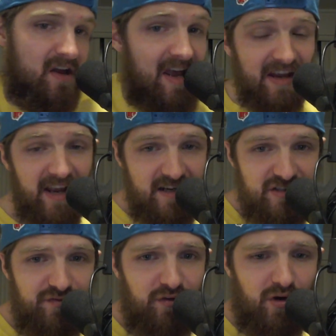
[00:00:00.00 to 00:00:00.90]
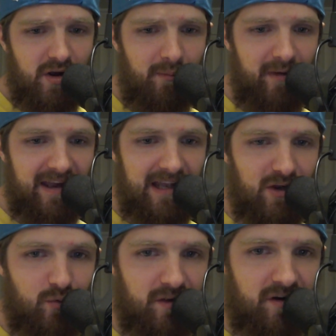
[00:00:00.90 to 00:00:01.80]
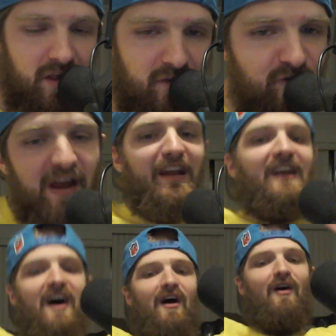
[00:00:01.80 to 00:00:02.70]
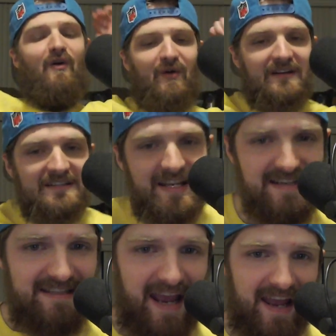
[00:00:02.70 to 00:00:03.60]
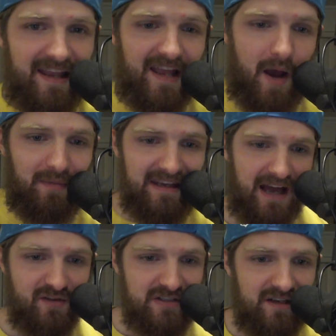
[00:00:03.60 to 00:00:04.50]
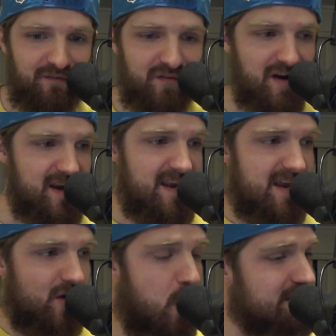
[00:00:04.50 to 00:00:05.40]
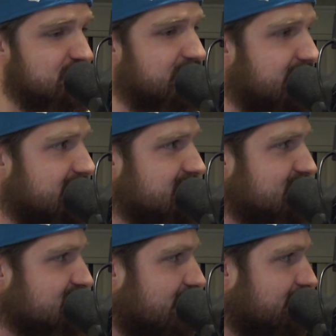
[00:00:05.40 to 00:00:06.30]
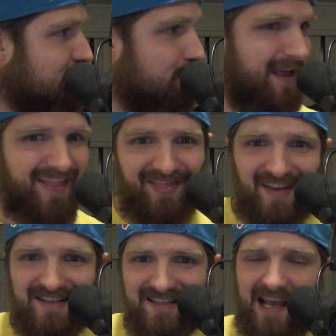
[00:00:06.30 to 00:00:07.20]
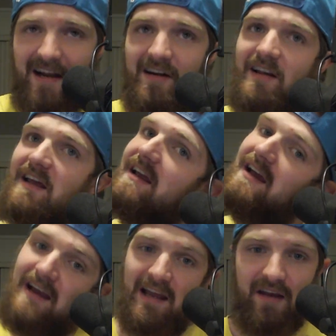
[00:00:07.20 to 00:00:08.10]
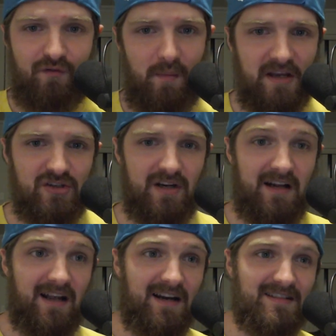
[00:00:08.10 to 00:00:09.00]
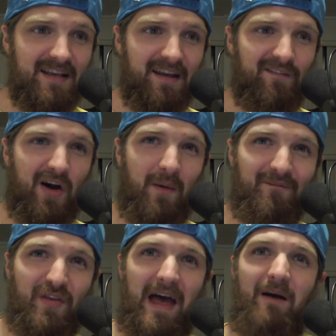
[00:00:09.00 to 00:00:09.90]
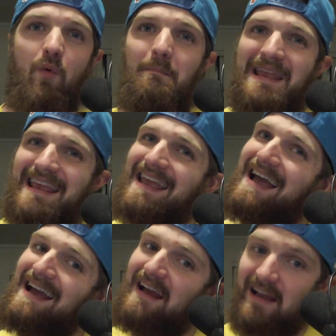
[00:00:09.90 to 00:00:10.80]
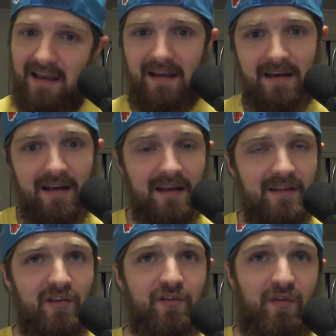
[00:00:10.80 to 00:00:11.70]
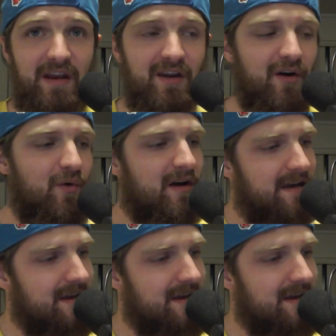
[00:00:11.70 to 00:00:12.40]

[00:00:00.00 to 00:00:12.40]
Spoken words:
Hey guys, it's Phil coming back at you with another video. Today, I'm announcing a free question and answer study group this Saturday. Information on how to sign up for that will be in this video.